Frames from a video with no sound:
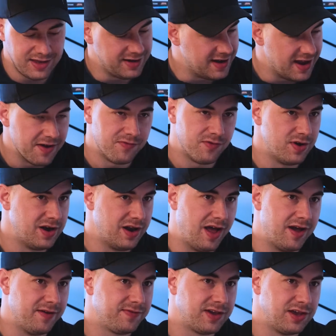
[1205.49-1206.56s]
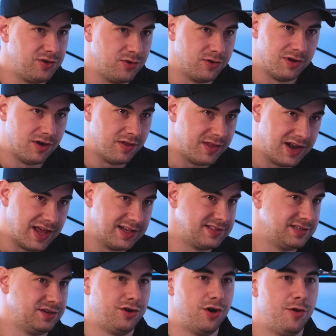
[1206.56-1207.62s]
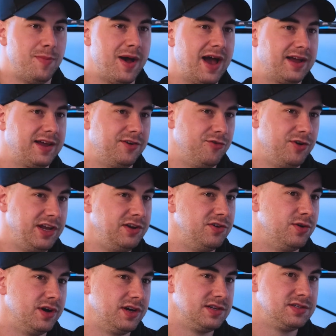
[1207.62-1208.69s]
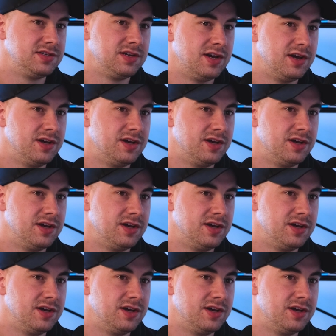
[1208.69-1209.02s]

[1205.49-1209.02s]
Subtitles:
Never in life can you learn the lesson, go back and redo it.